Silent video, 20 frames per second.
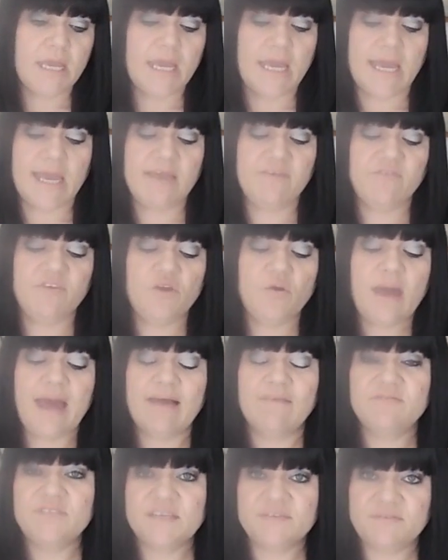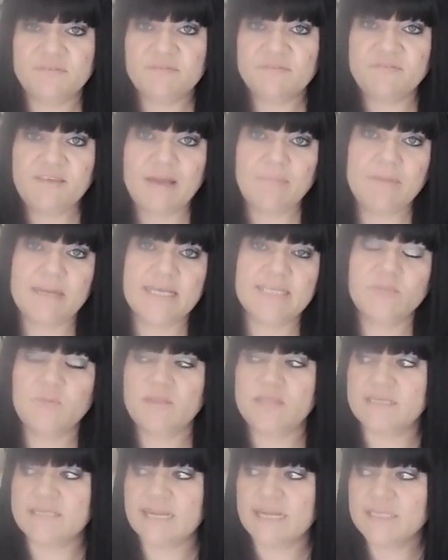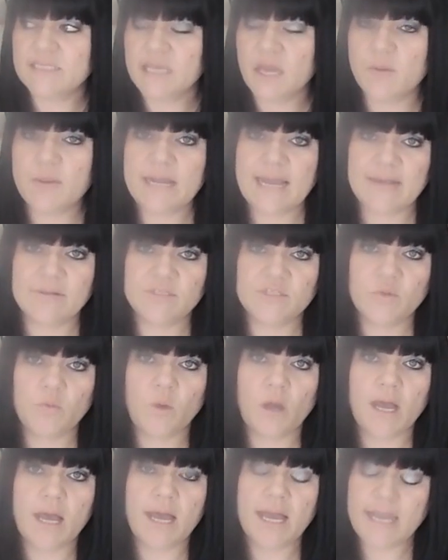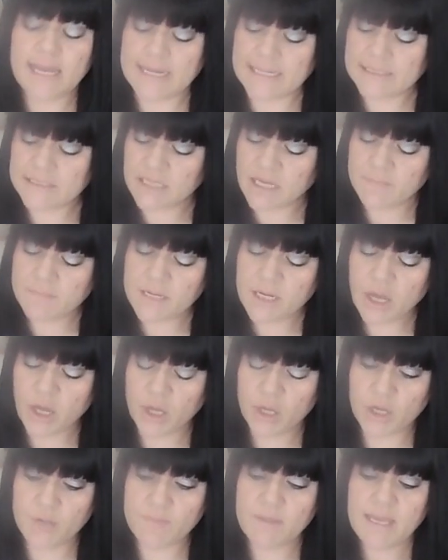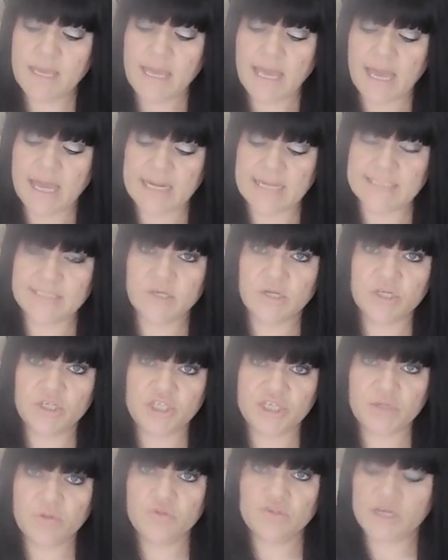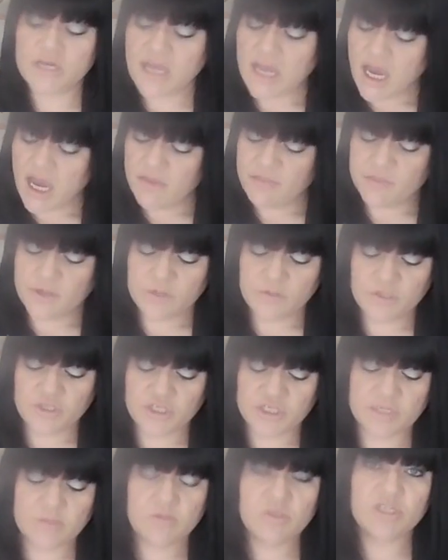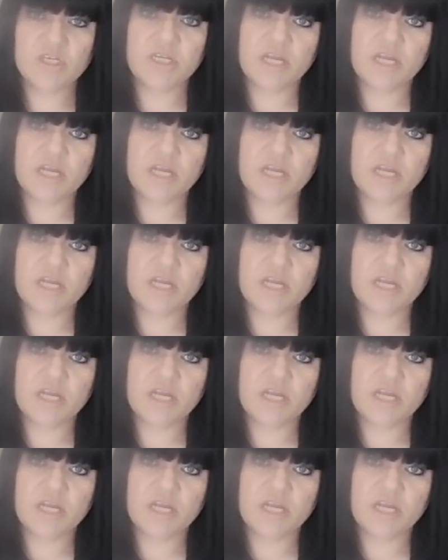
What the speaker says: if you have different families where the dad's going out to work and he's coming home and he's got children, and those children